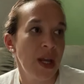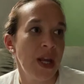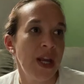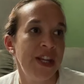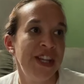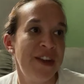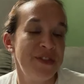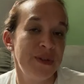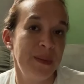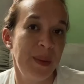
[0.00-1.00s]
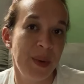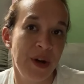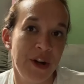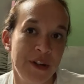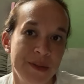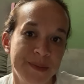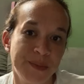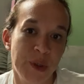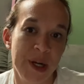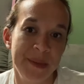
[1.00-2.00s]
and you have to remember
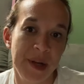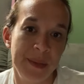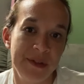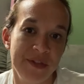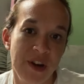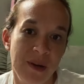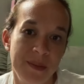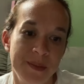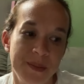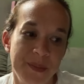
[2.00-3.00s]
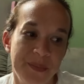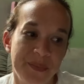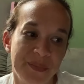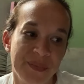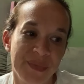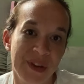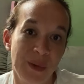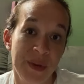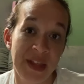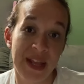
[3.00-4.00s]
where I'm coming from
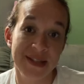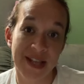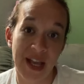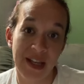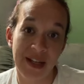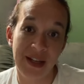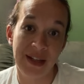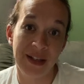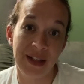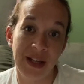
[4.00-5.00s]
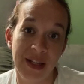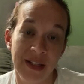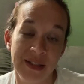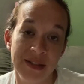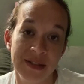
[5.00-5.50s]
with anxiety and